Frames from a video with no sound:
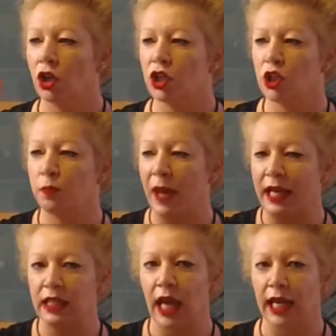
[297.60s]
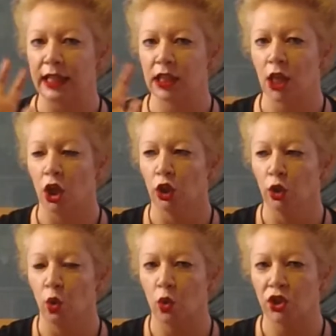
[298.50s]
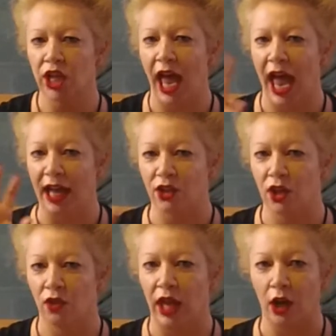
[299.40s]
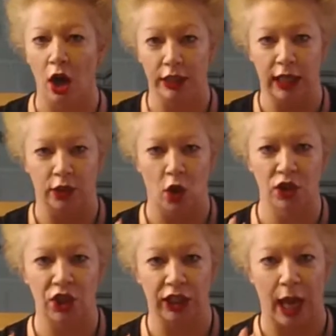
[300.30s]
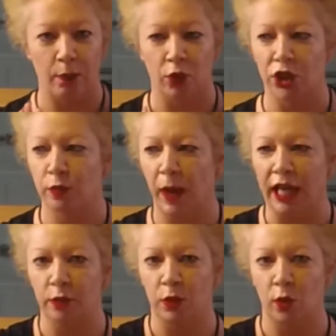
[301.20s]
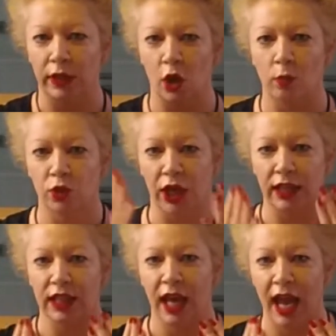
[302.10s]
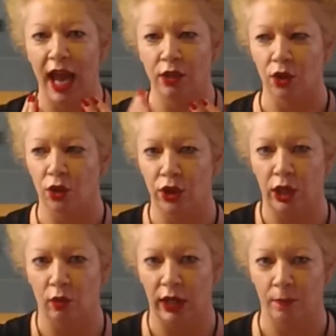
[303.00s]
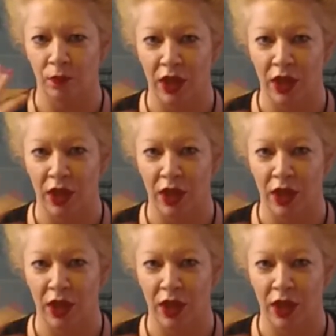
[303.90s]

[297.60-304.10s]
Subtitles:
spectates, looks at that idea. Notice the gap or the space between the object and the theory.